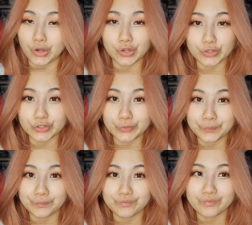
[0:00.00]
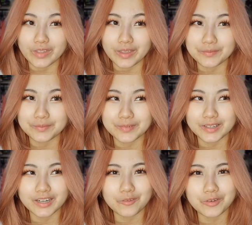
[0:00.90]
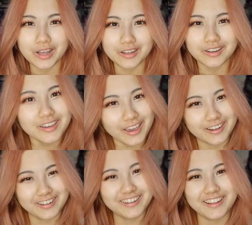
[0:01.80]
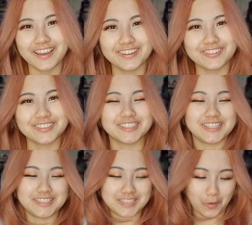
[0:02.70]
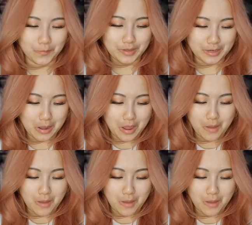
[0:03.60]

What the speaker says: color, but when I look at it, I don't see salmon.